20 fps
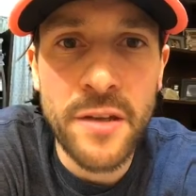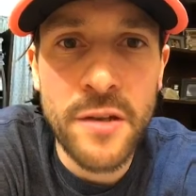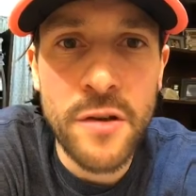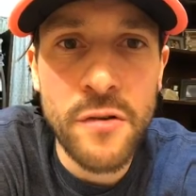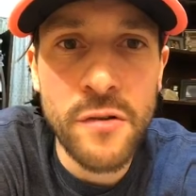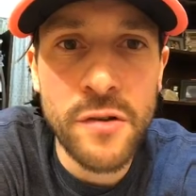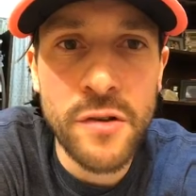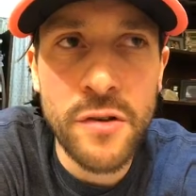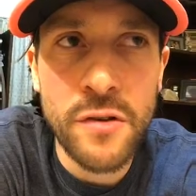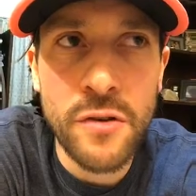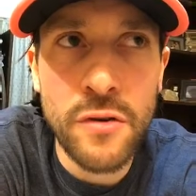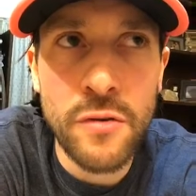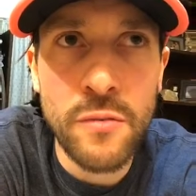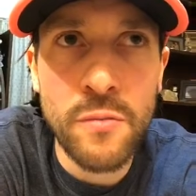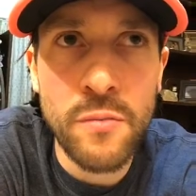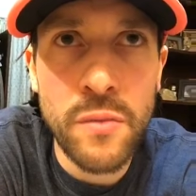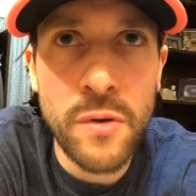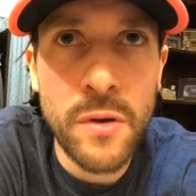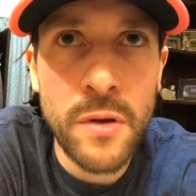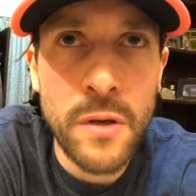YouTube
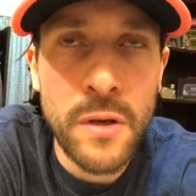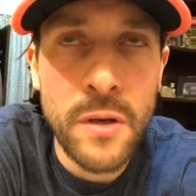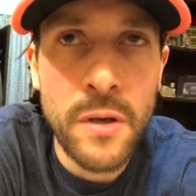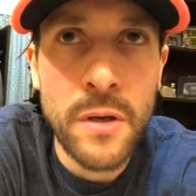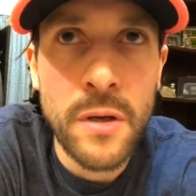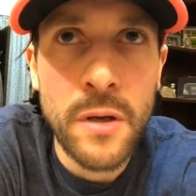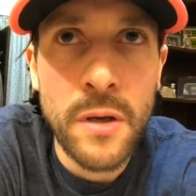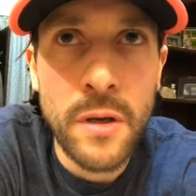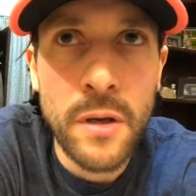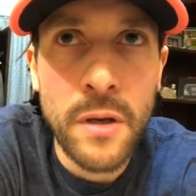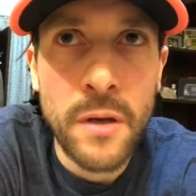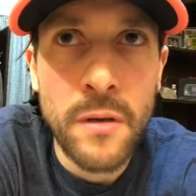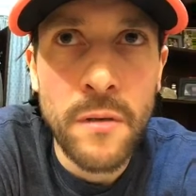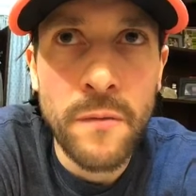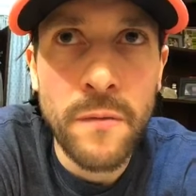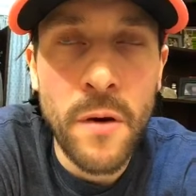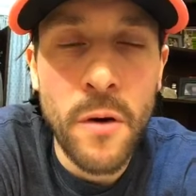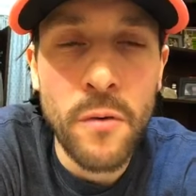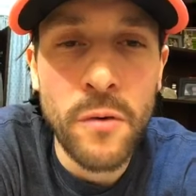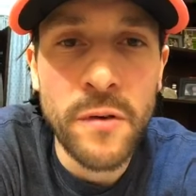
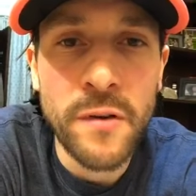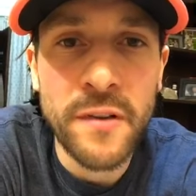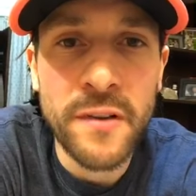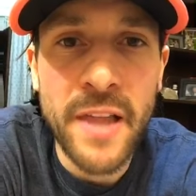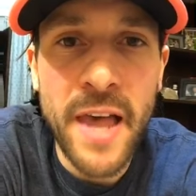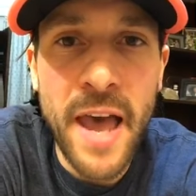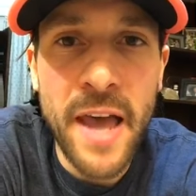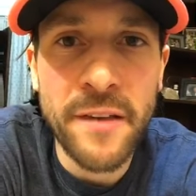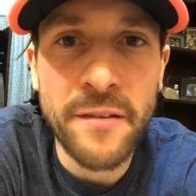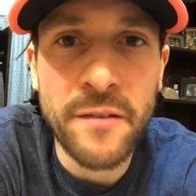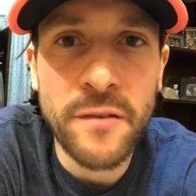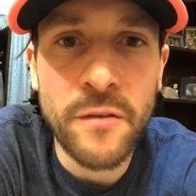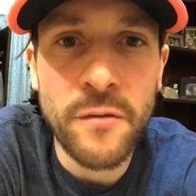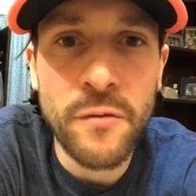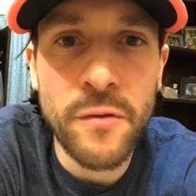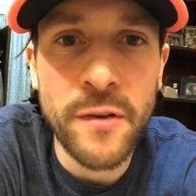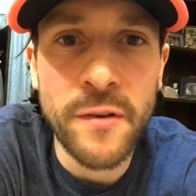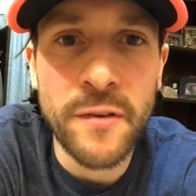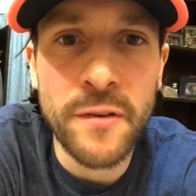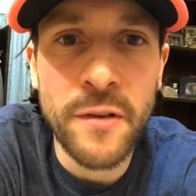forward slash
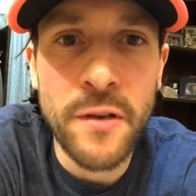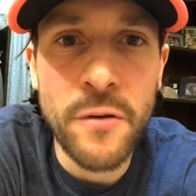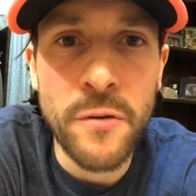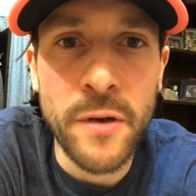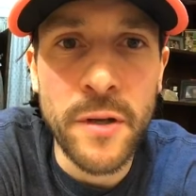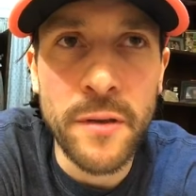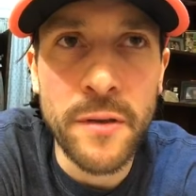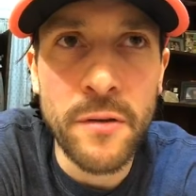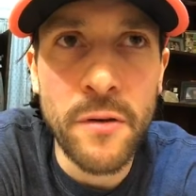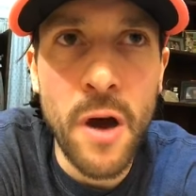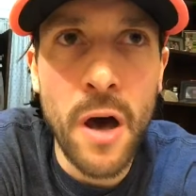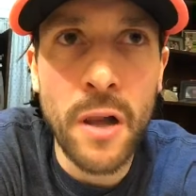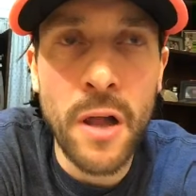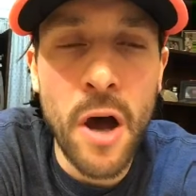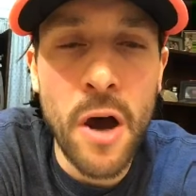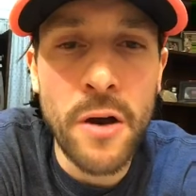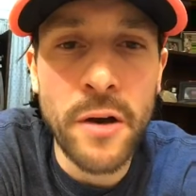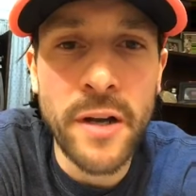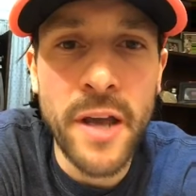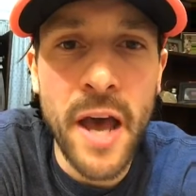Chris Lewit. They're all
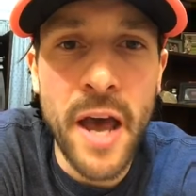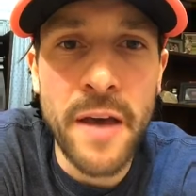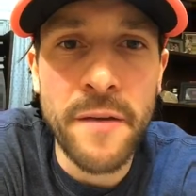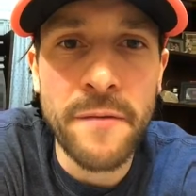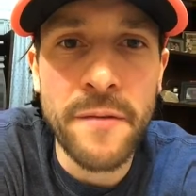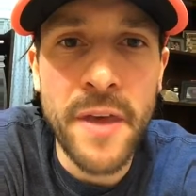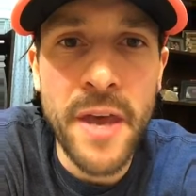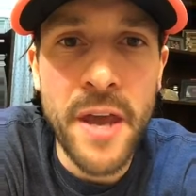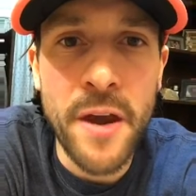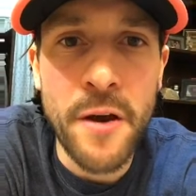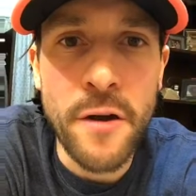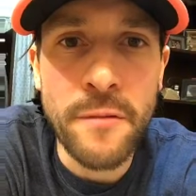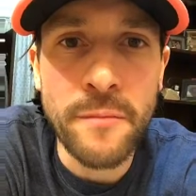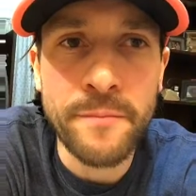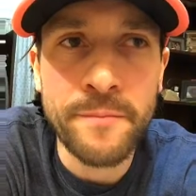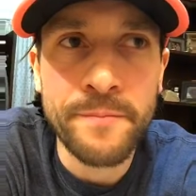archived there.